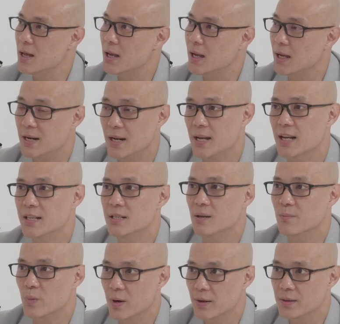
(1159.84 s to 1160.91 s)
in engaging in
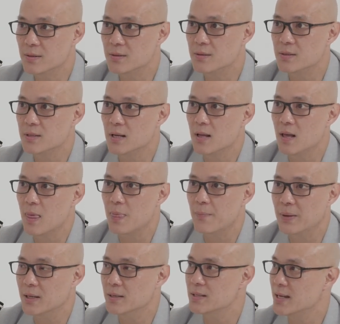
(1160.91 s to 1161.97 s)
brokers,
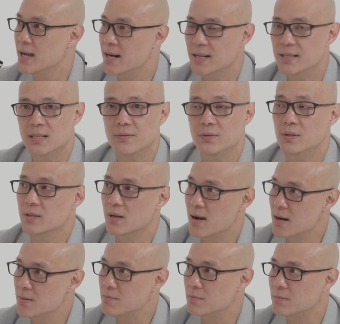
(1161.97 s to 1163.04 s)
because again, it saves you
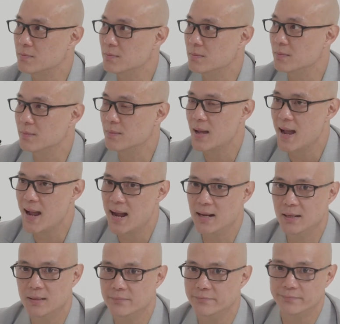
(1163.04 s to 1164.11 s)
time,
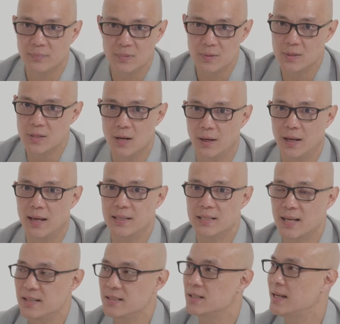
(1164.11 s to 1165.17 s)
and you know, it
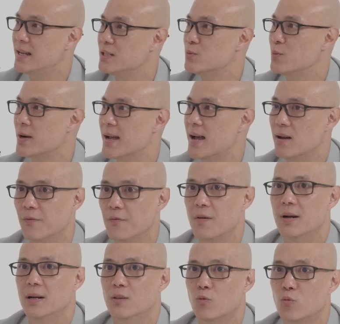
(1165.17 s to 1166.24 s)
takes the guesswork out of
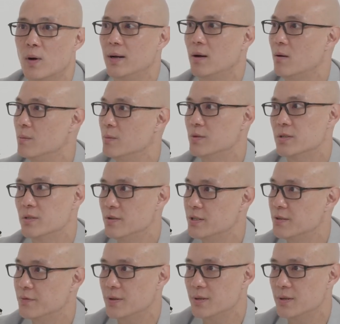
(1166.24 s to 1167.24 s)
finding the right home loan solution for